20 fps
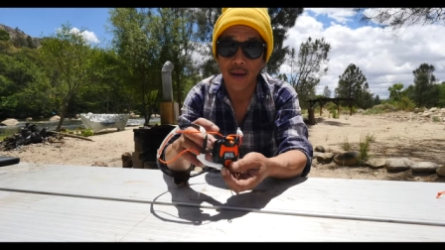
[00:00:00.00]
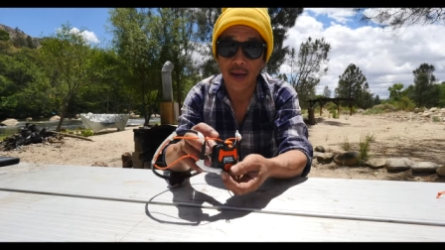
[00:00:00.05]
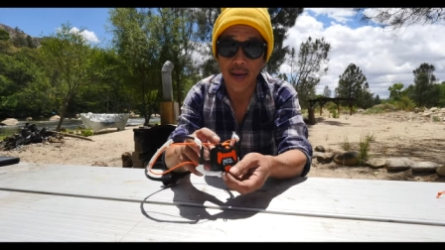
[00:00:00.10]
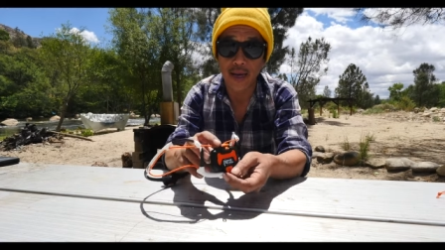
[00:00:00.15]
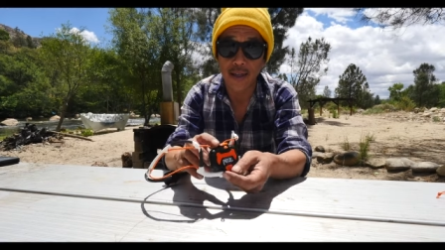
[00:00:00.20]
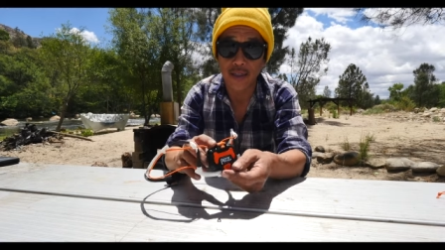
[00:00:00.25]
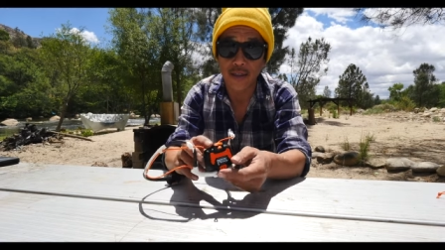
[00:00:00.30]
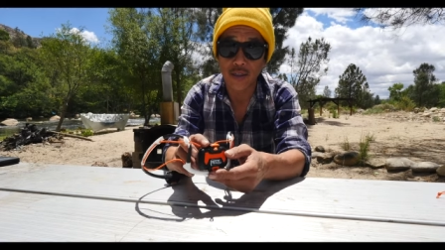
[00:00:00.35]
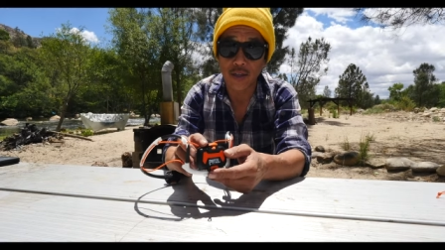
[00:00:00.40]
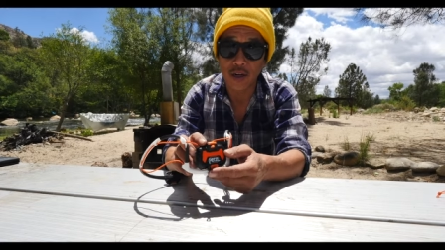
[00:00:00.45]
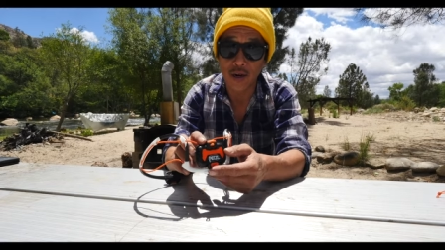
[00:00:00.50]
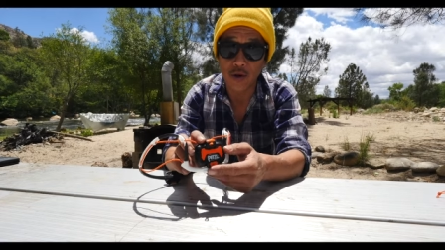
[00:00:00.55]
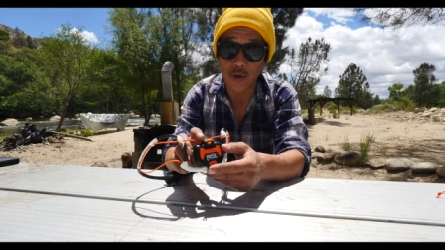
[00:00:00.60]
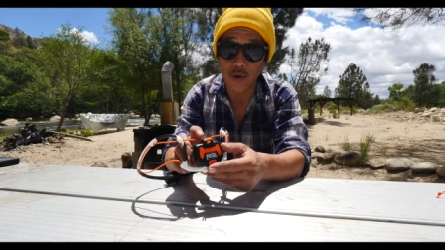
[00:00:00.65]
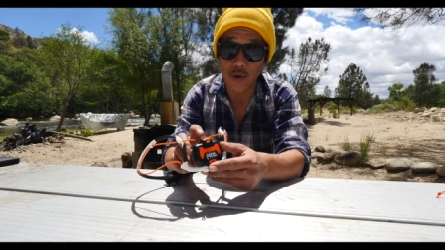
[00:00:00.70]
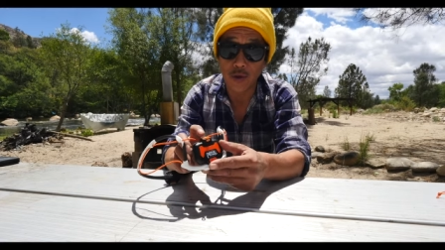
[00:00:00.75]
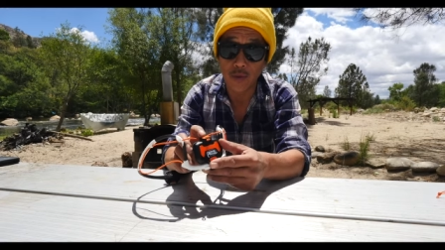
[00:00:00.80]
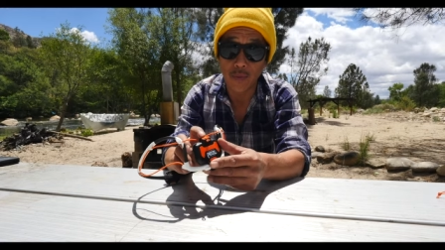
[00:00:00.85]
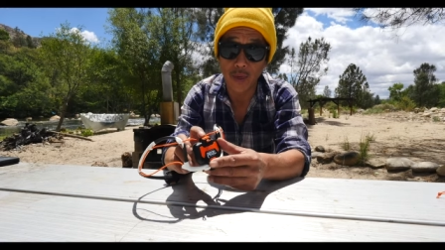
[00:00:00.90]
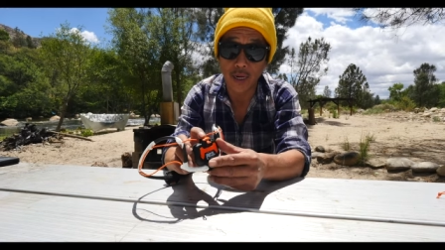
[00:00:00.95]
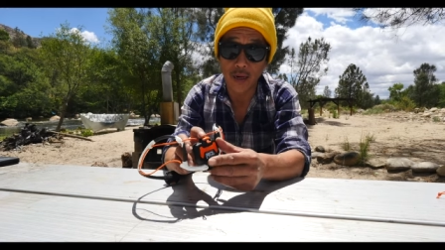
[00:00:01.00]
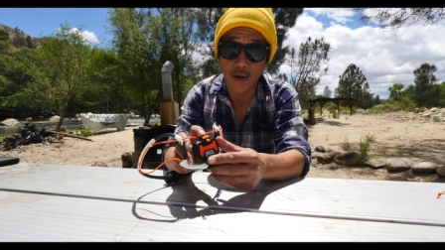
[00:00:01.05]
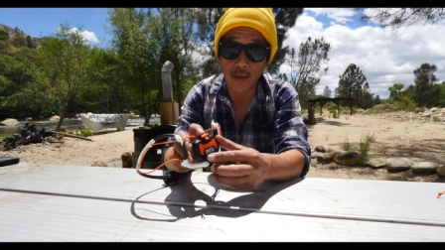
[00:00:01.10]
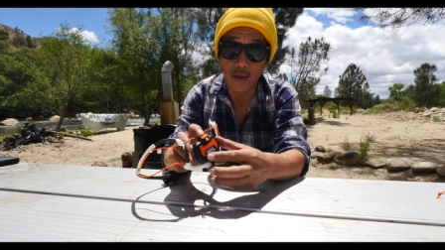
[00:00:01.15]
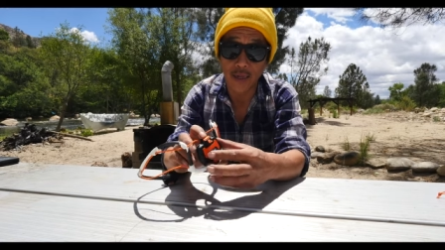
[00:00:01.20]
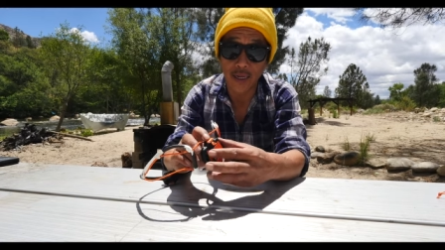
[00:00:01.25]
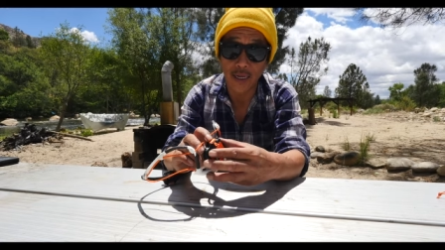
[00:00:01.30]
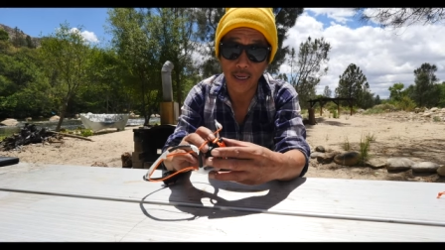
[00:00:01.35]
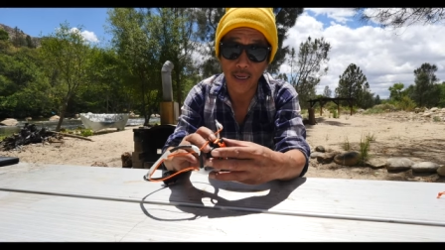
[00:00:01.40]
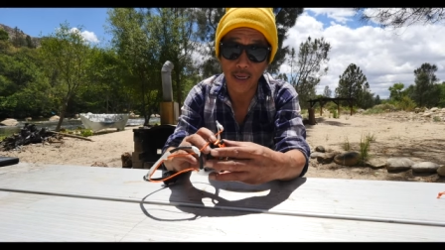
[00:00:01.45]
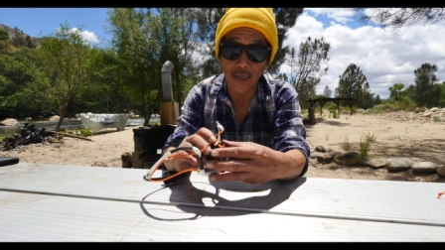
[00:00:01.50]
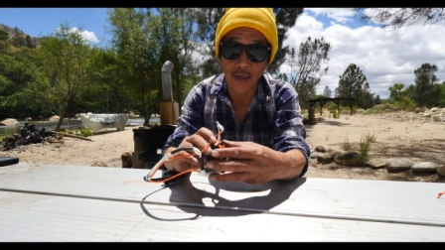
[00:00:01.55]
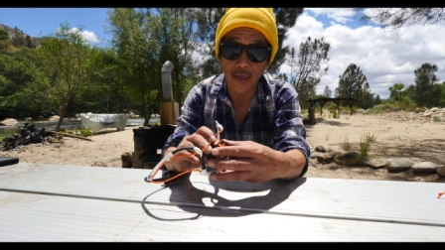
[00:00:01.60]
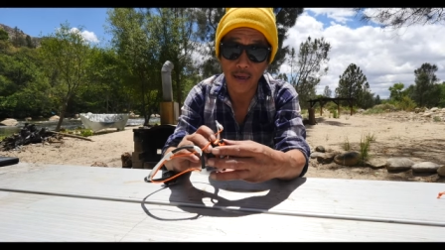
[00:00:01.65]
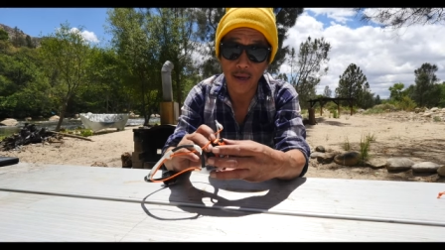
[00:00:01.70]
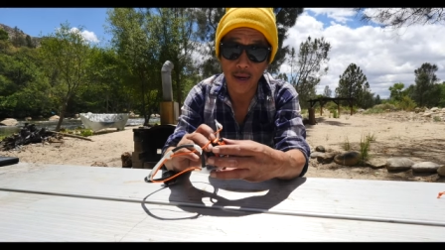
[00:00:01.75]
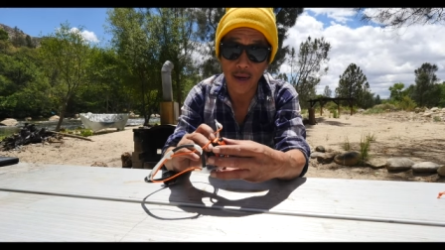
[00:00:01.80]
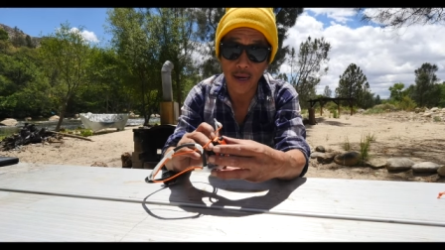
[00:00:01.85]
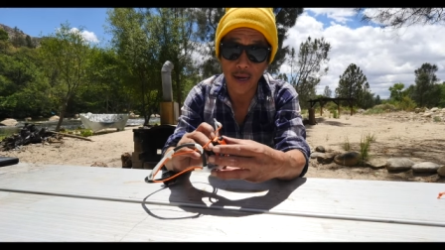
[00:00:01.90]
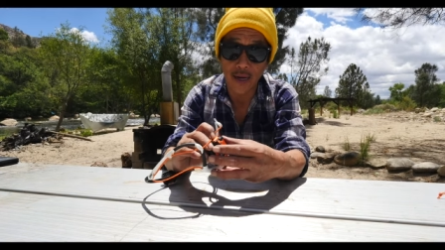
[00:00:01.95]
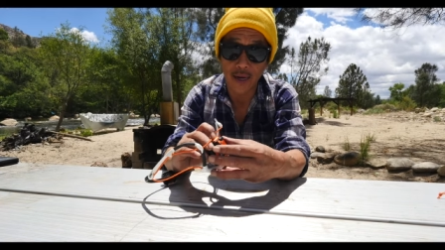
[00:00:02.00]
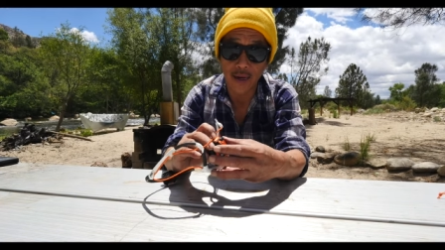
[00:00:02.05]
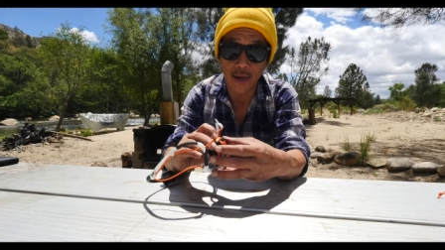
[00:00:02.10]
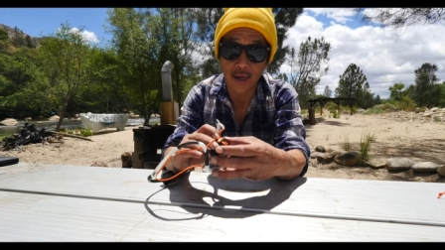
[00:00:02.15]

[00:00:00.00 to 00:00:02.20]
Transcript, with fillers: and so you merely uh,